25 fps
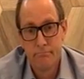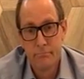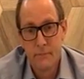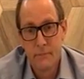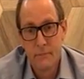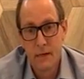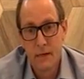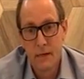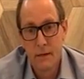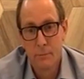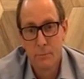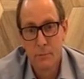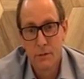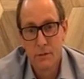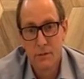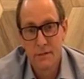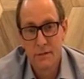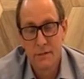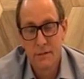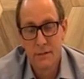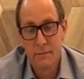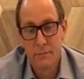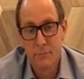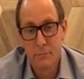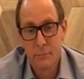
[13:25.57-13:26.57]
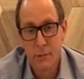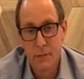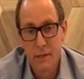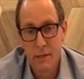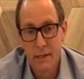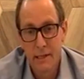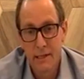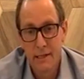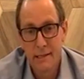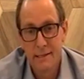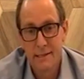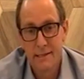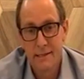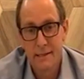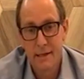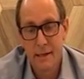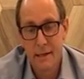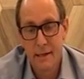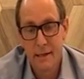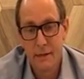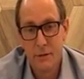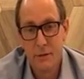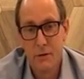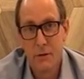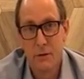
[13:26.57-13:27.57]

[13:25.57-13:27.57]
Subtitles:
numbers in place, I